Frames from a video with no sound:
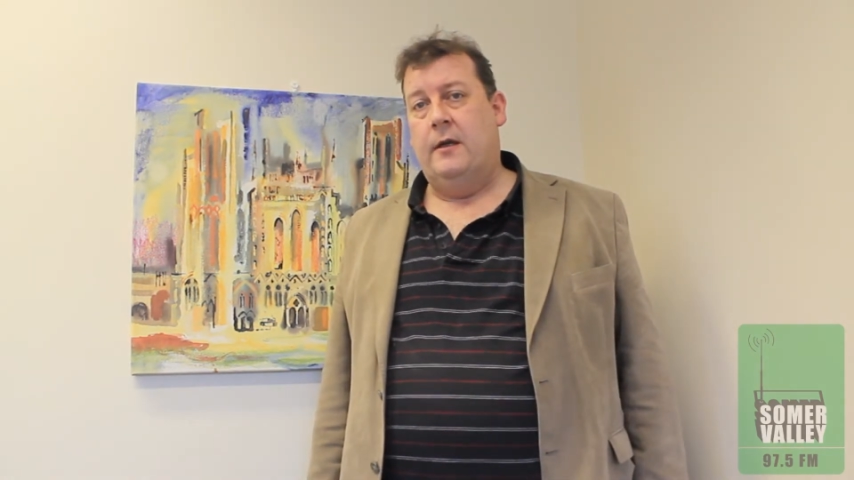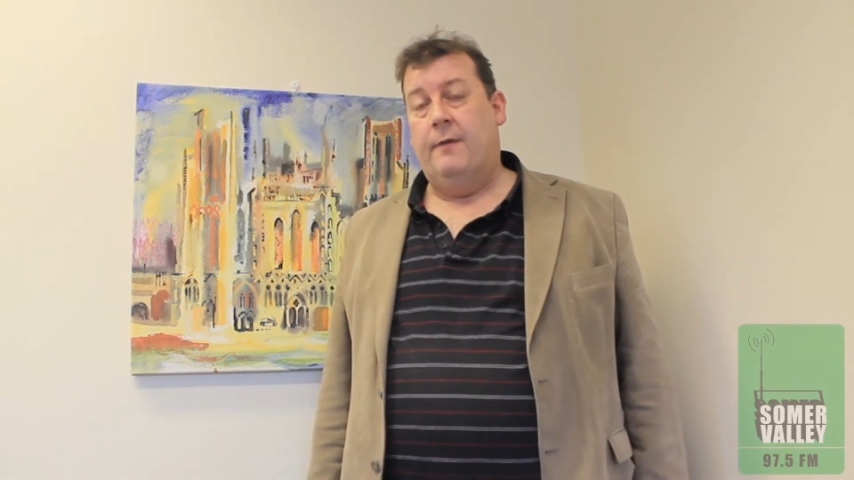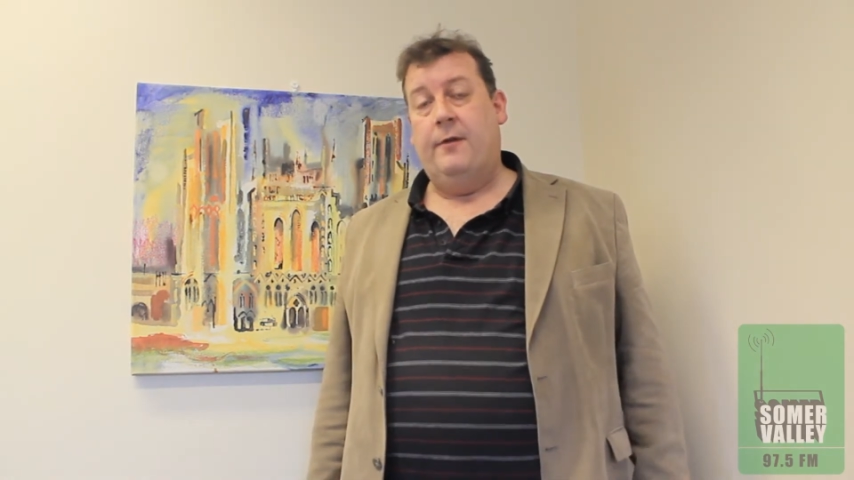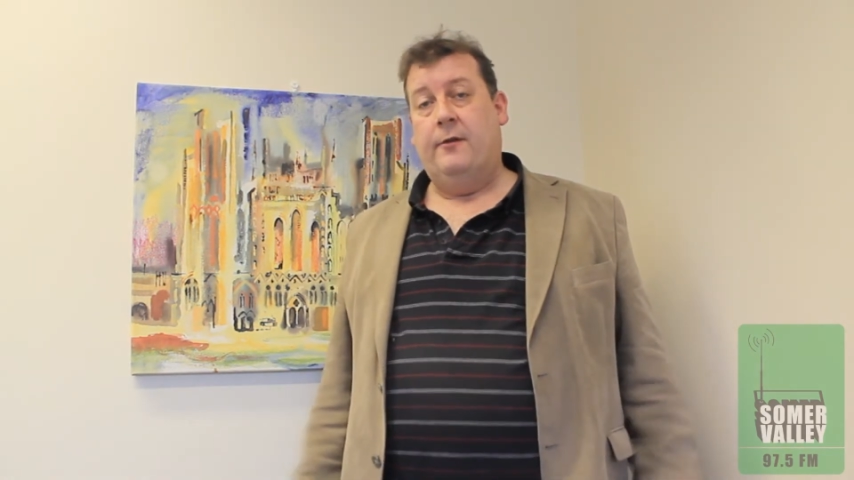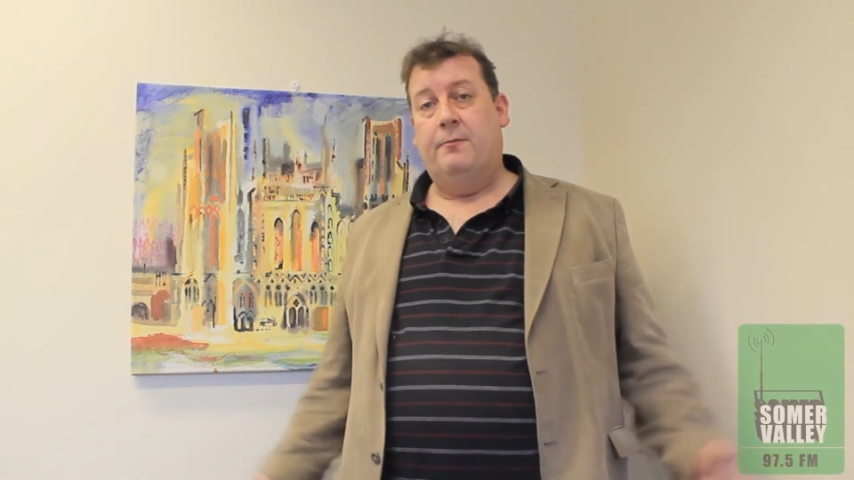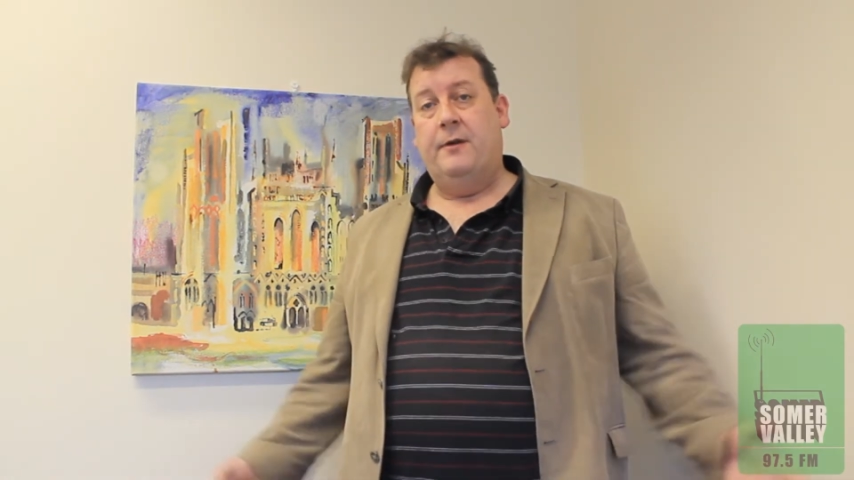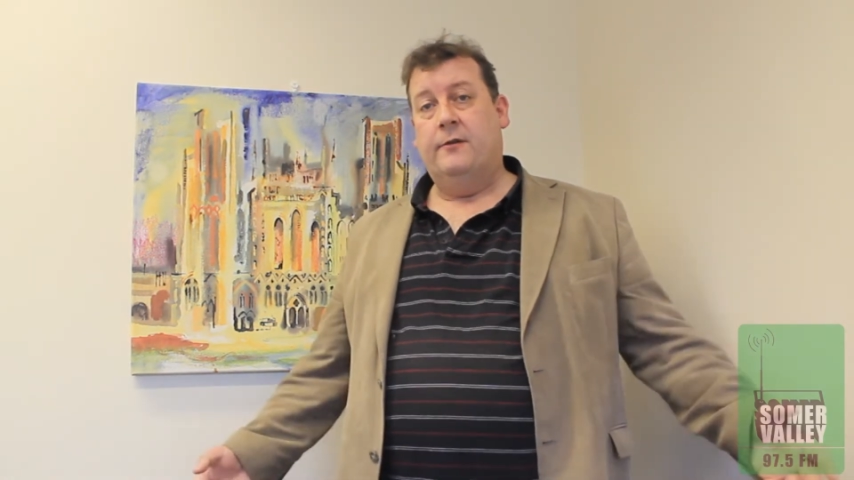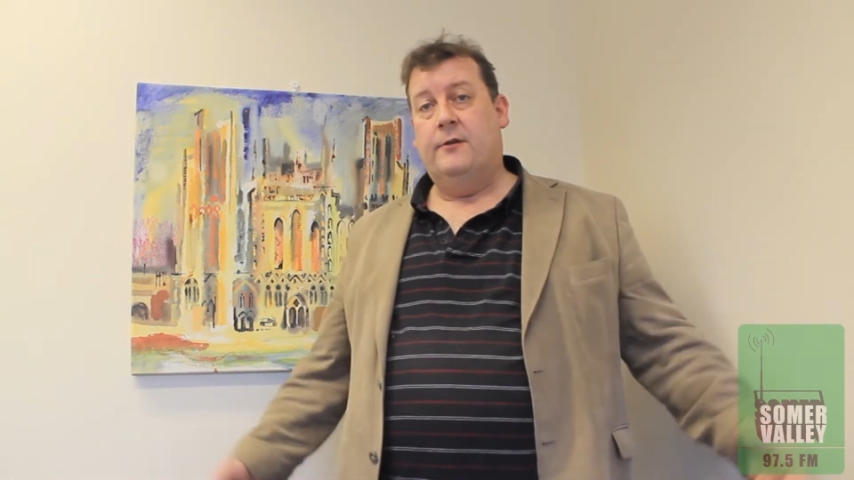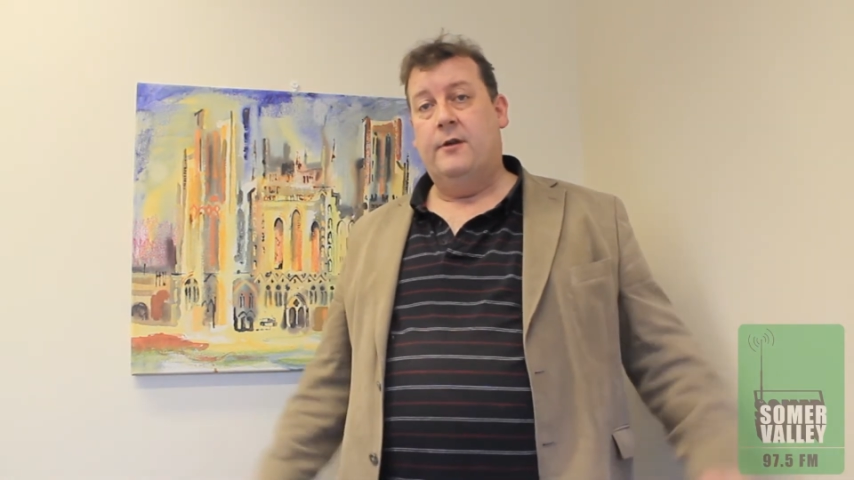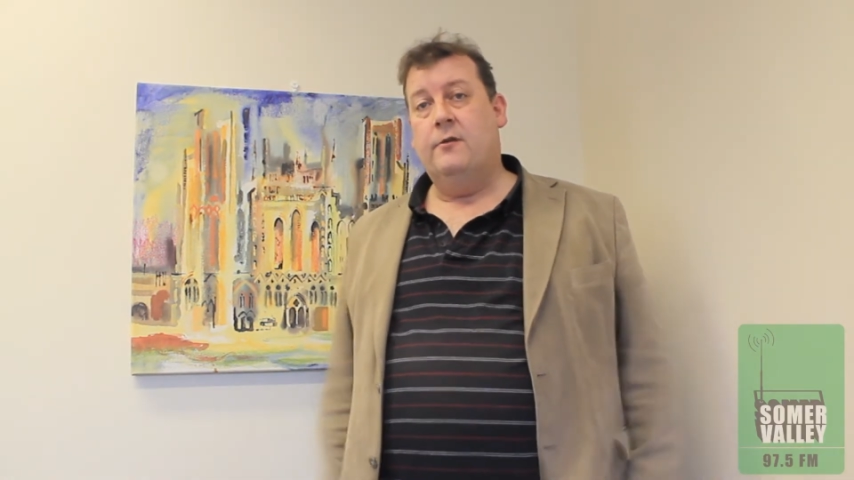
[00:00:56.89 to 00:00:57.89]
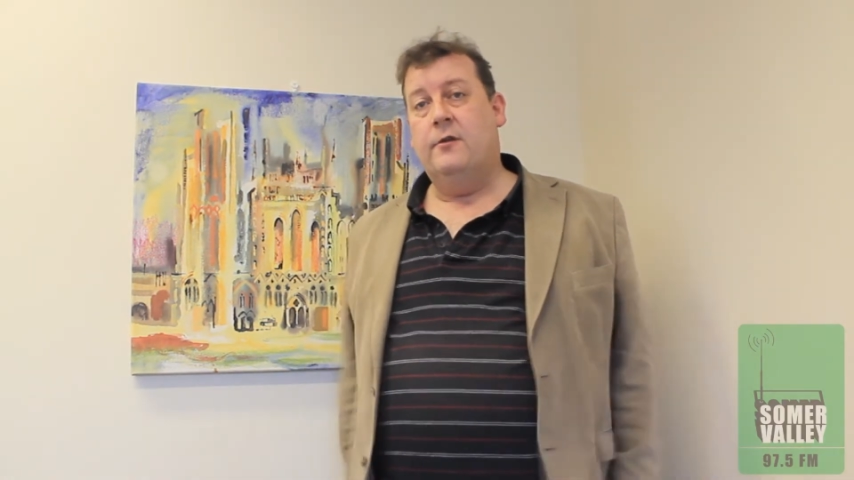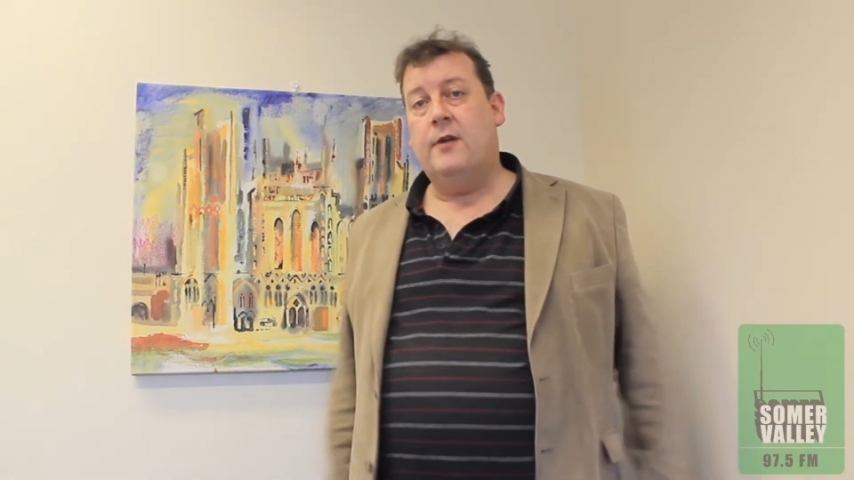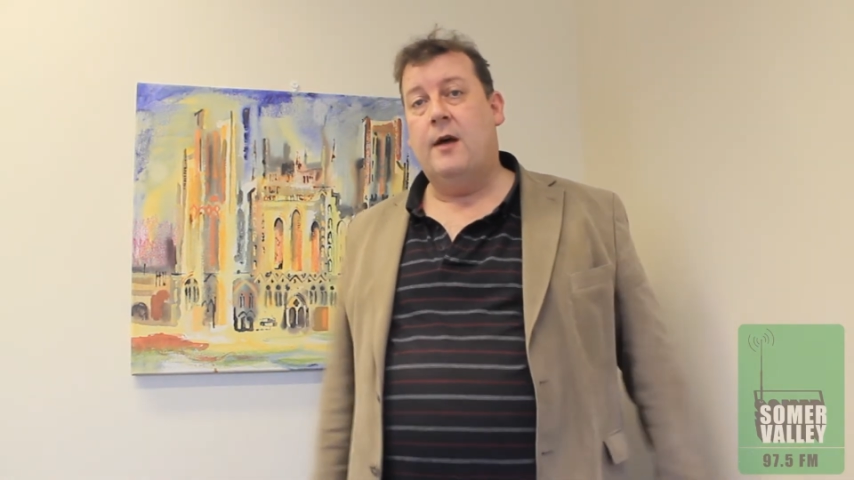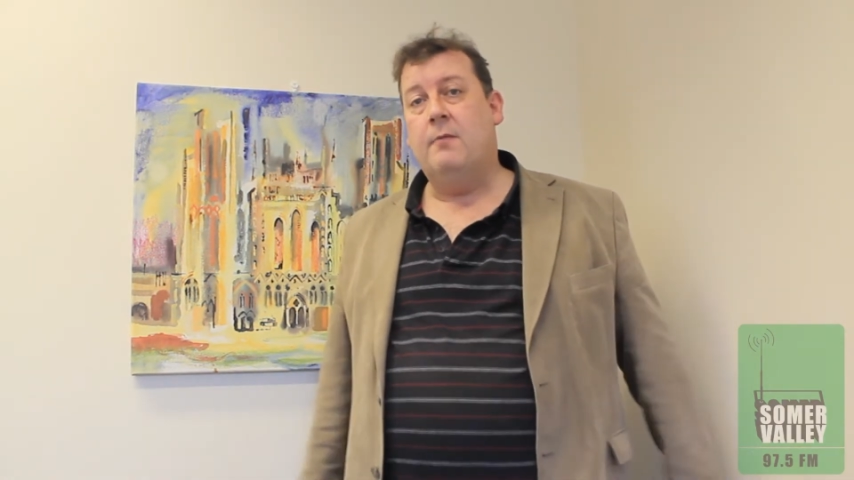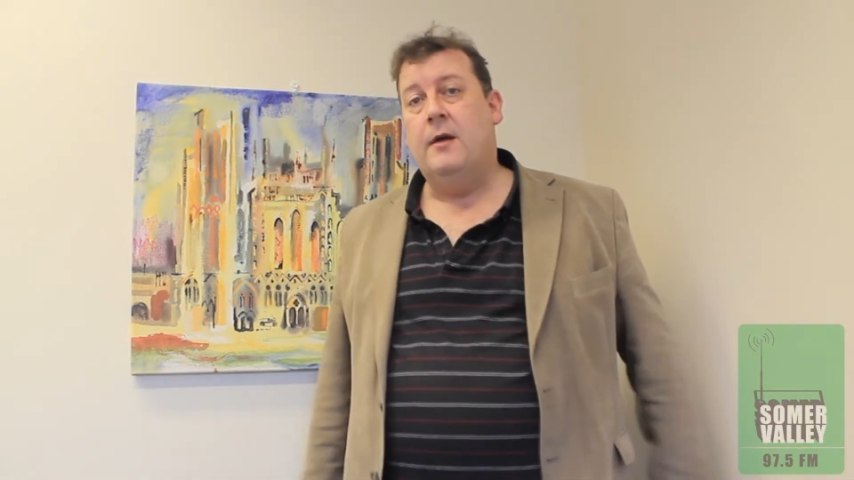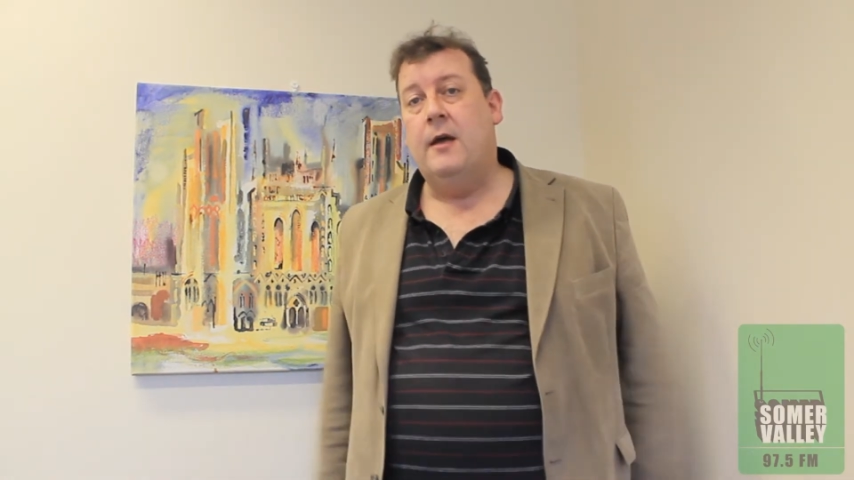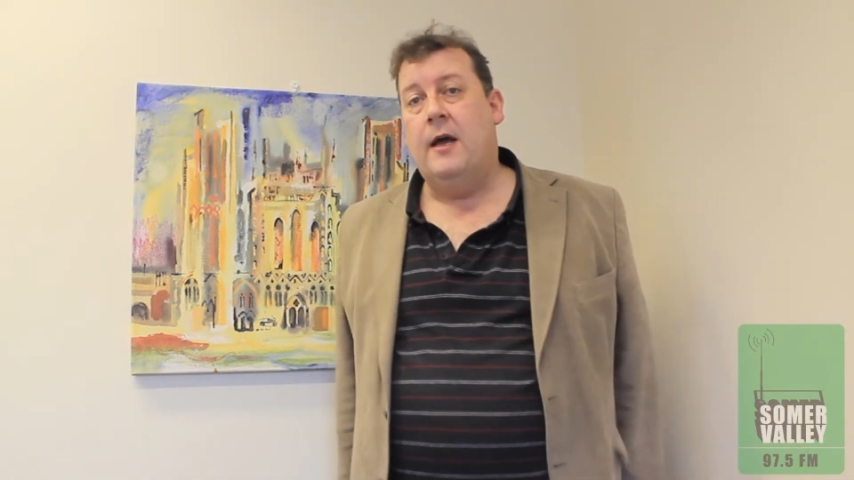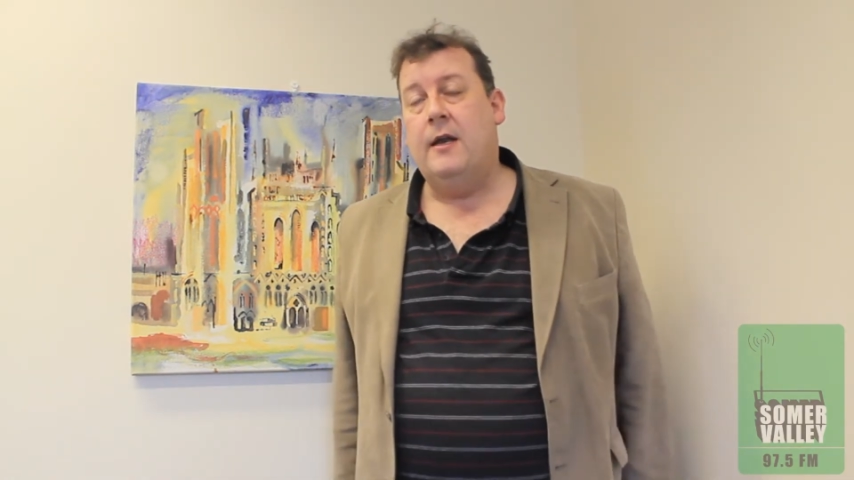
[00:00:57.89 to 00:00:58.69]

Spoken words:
If this appeals to you, do come